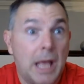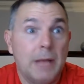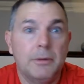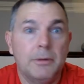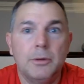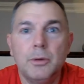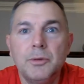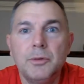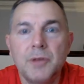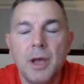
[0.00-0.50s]

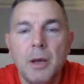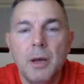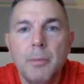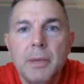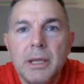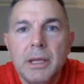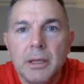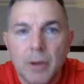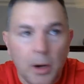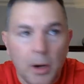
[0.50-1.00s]
You tell
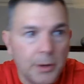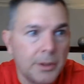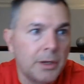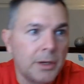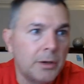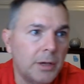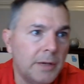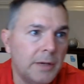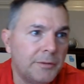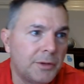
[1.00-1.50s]
me. Are you
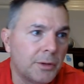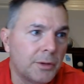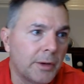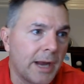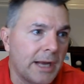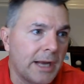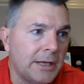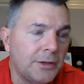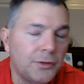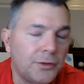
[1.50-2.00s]
going to live to your
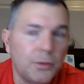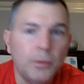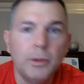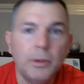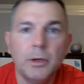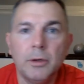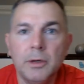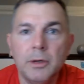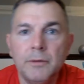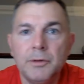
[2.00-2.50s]
eighty-two or are
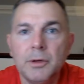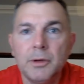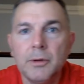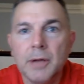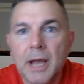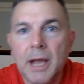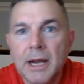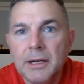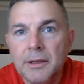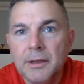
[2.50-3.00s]
you going to live to your
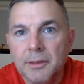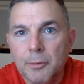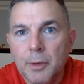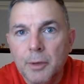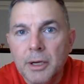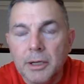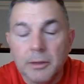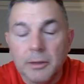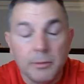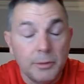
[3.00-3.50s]

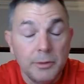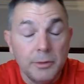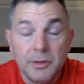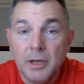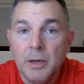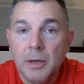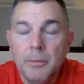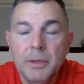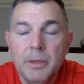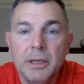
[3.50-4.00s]
ninety-three? You
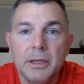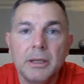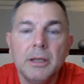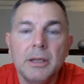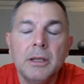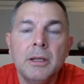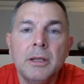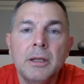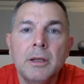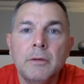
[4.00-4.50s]
tell me.
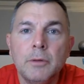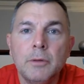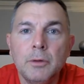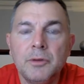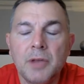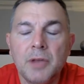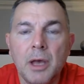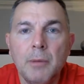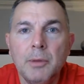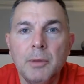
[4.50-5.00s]
If you
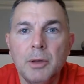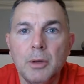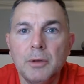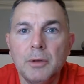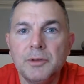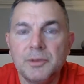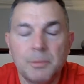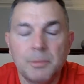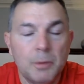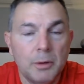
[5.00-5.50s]
tell me
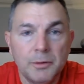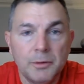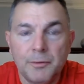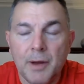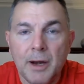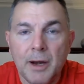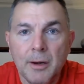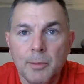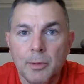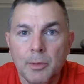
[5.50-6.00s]
those, those
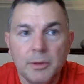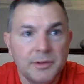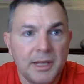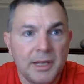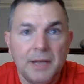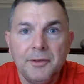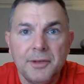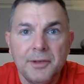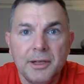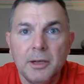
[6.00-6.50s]
variables,
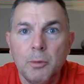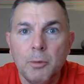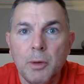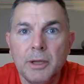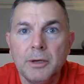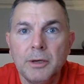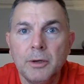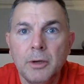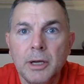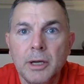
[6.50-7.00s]
I'll tell you
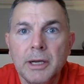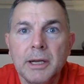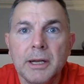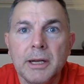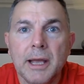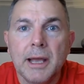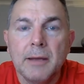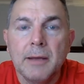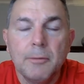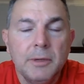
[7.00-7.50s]
what you're looking
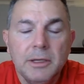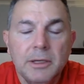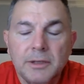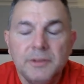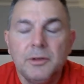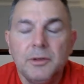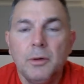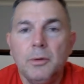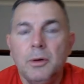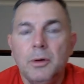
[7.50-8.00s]
at. We
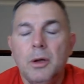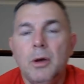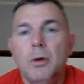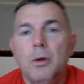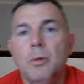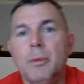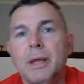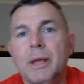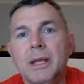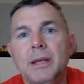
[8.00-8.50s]
just don't
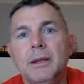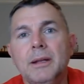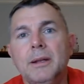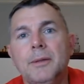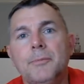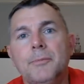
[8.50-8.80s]
know, man.